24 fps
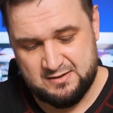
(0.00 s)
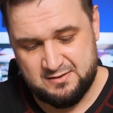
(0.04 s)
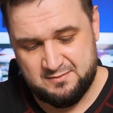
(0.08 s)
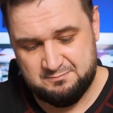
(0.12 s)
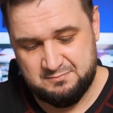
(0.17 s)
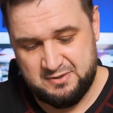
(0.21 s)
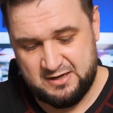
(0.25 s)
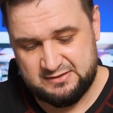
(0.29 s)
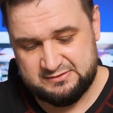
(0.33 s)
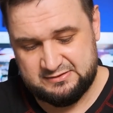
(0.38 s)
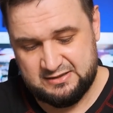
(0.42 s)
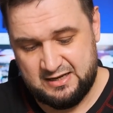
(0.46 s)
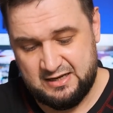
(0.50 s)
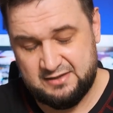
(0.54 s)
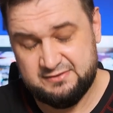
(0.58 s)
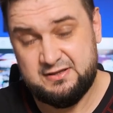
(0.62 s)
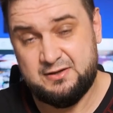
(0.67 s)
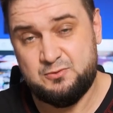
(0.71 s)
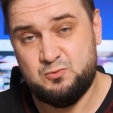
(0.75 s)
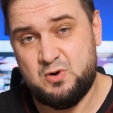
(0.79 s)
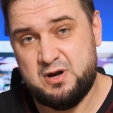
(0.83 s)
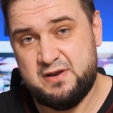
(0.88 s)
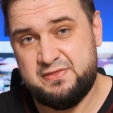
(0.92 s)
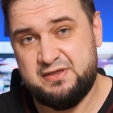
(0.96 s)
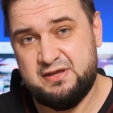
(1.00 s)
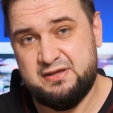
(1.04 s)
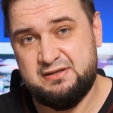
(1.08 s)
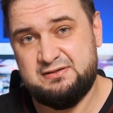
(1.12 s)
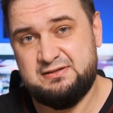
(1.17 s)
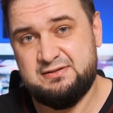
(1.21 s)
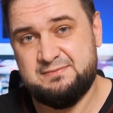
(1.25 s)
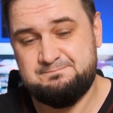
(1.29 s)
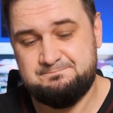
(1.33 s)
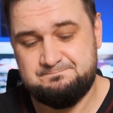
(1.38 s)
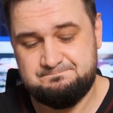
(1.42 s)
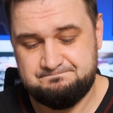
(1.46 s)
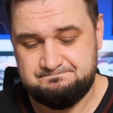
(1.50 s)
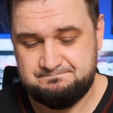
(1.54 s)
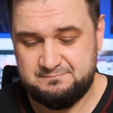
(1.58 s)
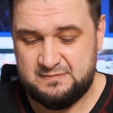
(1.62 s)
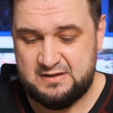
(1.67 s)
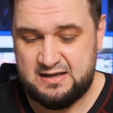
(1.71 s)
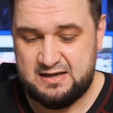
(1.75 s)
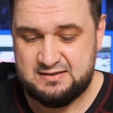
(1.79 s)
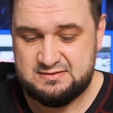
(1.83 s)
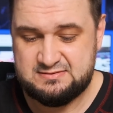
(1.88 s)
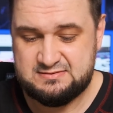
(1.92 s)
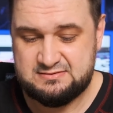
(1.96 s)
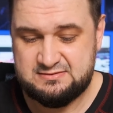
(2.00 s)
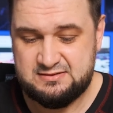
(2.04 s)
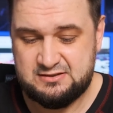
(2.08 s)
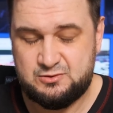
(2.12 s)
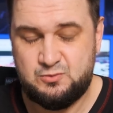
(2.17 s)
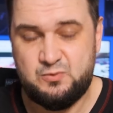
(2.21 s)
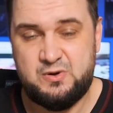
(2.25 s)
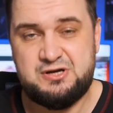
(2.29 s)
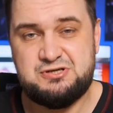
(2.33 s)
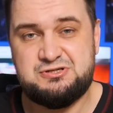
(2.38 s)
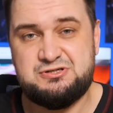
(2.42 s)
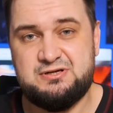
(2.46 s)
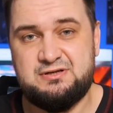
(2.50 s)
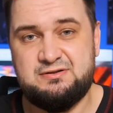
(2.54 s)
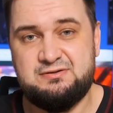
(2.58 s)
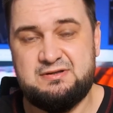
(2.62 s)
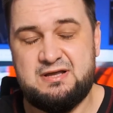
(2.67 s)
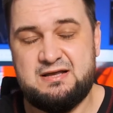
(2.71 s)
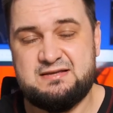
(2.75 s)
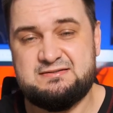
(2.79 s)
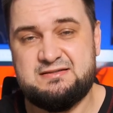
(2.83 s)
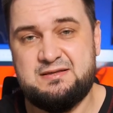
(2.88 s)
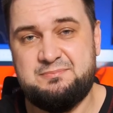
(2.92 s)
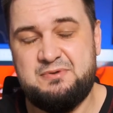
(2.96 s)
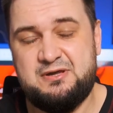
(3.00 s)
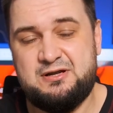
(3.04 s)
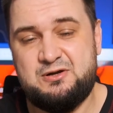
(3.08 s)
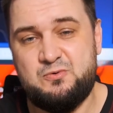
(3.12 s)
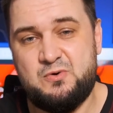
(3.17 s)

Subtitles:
But are they worth it? That's the question, that's the big